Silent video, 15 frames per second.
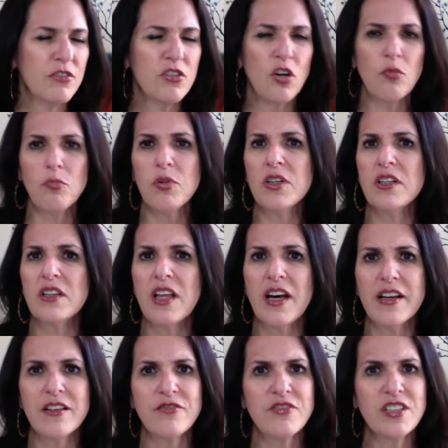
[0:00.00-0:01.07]
Don't put a
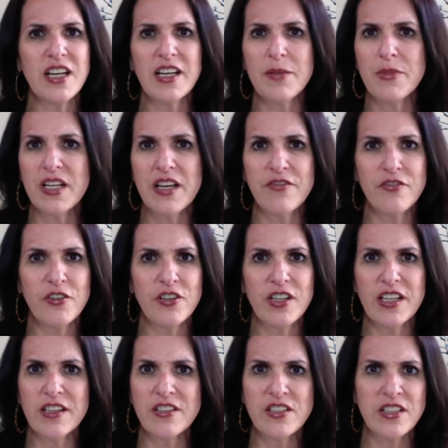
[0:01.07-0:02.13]
lot of time and
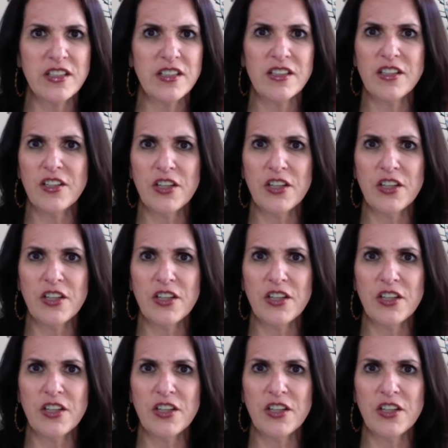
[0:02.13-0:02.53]
effort into,